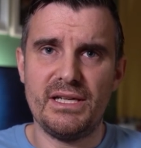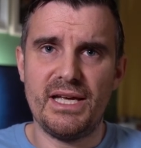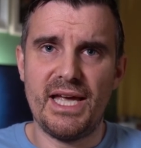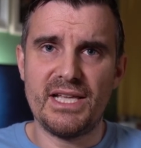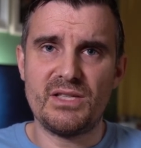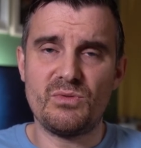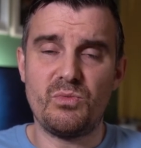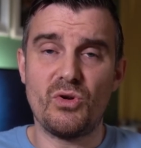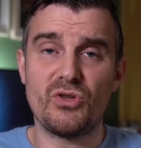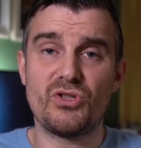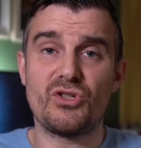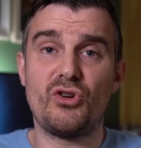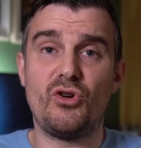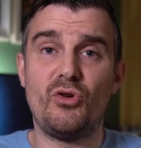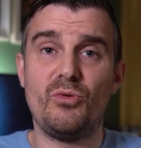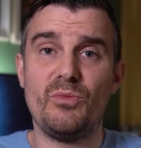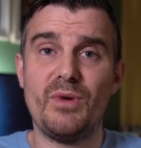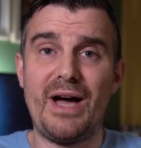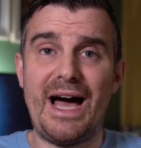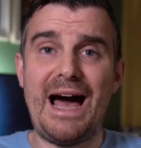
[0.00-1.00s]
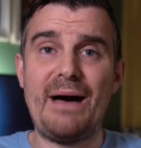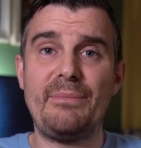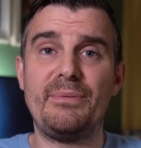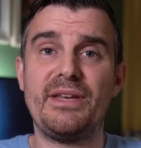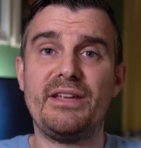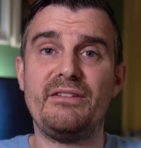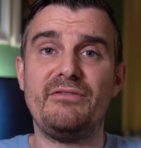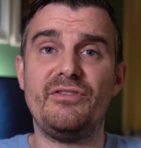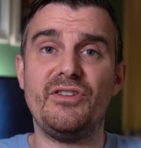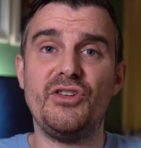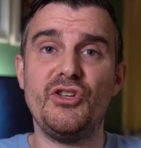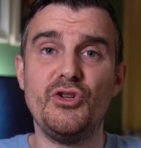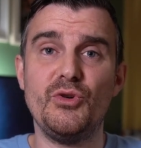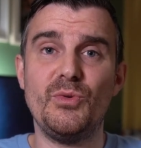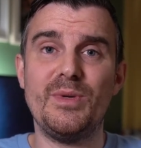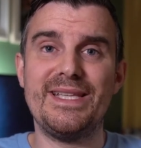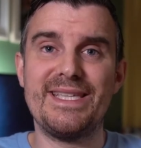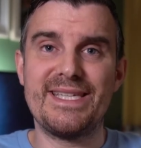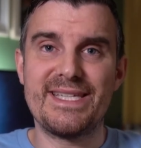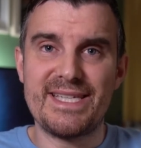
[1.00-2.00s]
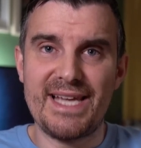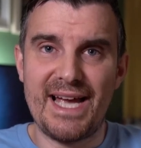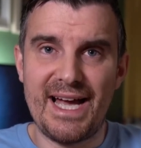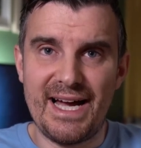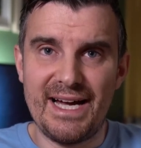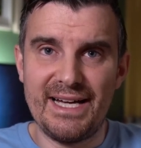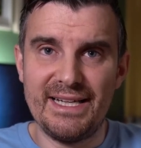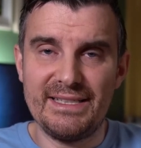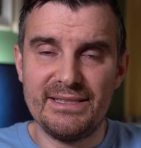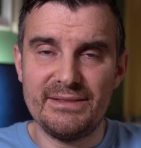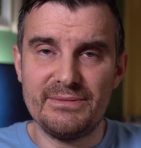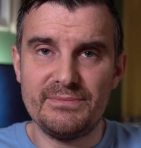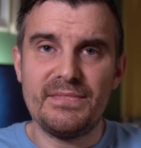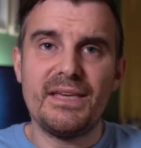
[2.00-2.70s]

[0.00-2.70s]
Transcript: It's what's happening for you inside.